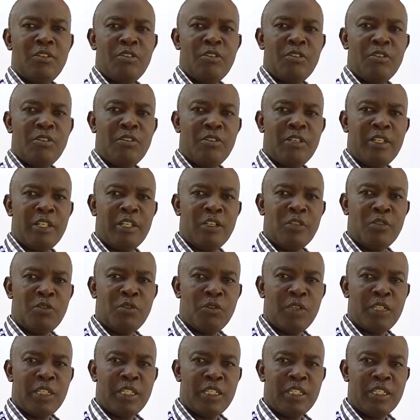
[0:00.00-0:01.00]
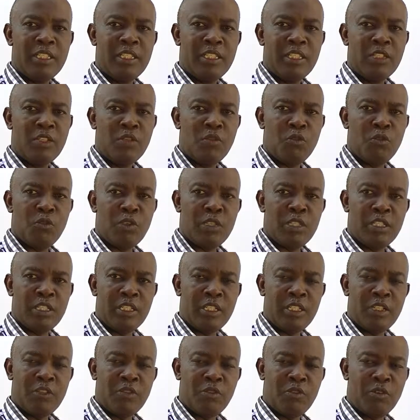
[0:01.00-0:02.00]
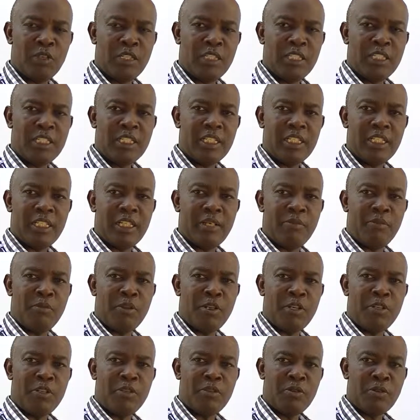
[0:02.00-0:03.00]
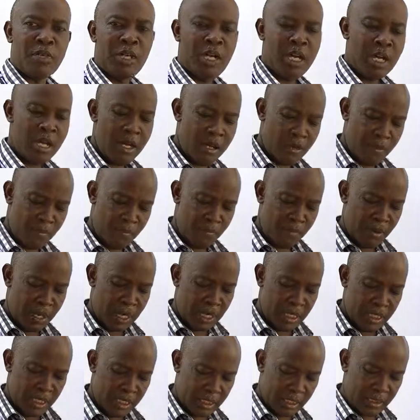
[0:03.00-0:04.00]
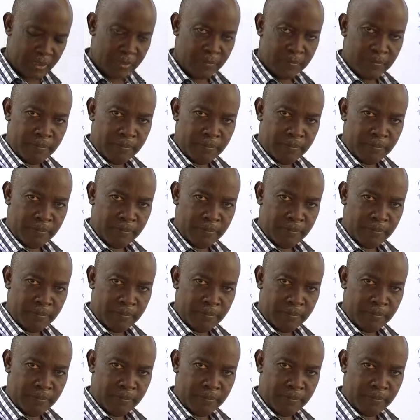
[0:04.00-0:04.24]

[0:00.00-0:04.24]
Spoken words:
will increase with increase in the molecular mass.